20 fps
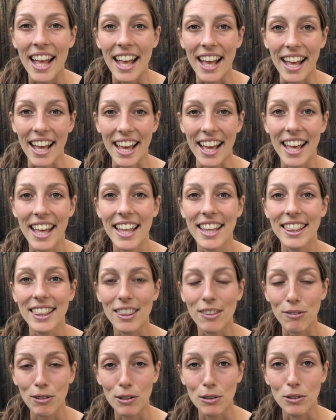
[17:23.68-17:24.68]
and
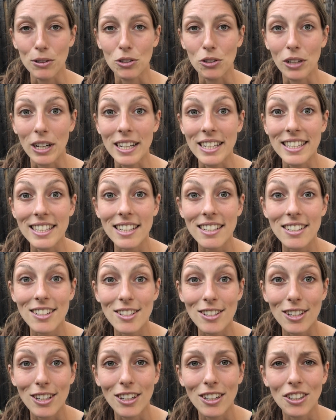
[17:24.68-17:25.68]
through. Transition
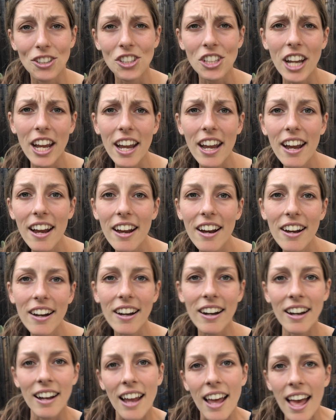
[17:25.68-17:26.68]
to your
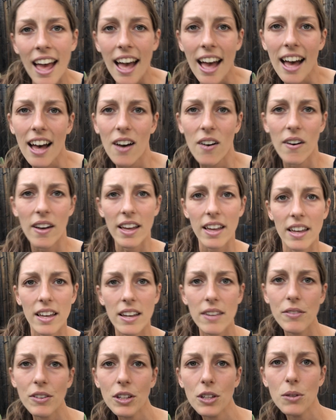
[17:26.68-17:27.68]
chair.
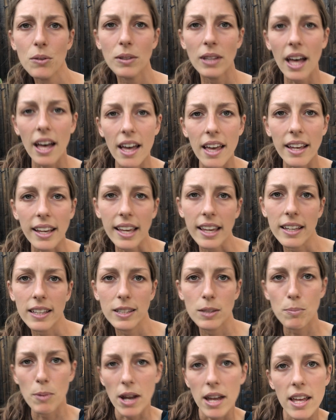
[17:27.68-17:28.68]
However you like,
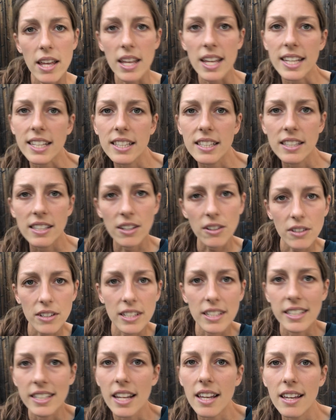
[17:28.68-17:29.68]
express
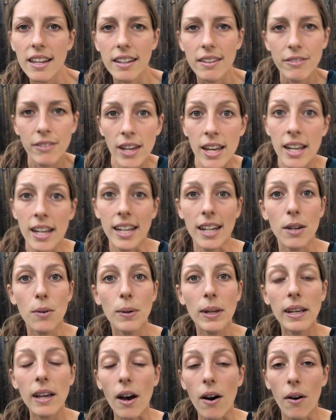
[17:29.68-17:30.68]
yourself. Here
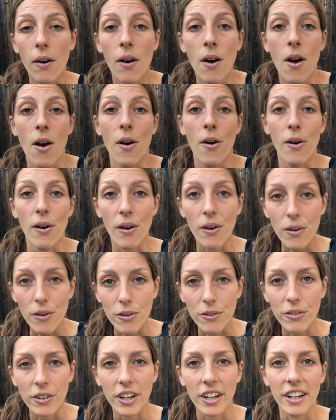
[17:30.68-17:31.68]
we go.
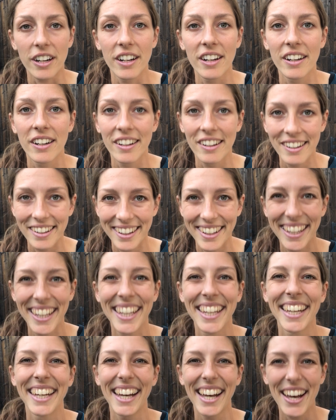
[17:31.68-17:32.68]
Over,
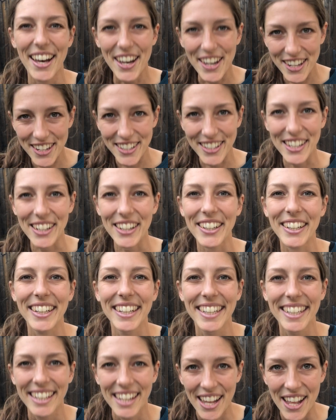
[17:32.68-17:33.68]
under,
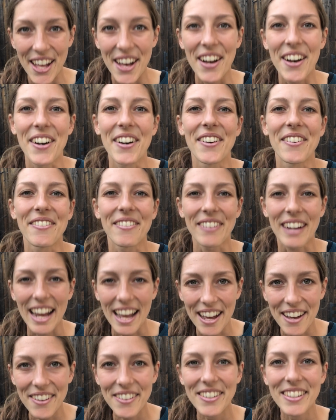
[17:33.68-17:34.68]

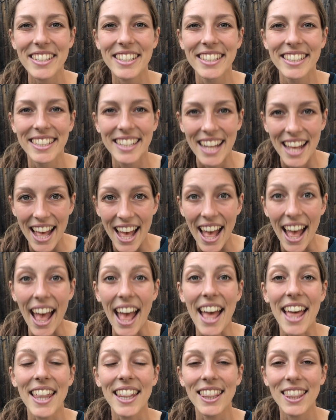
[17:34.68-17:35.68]
around,
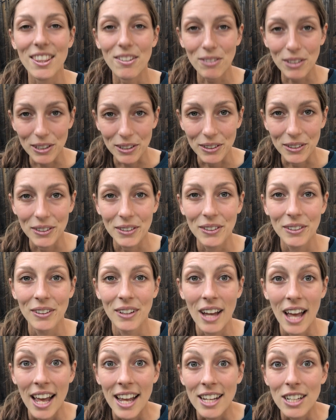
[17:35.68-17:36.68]
and through.
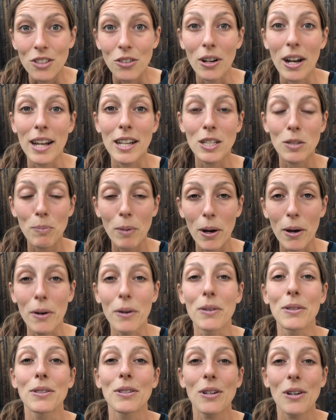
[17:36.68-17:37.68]

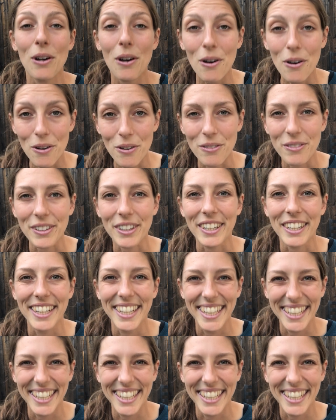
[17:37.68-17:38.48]
Transposed. Over,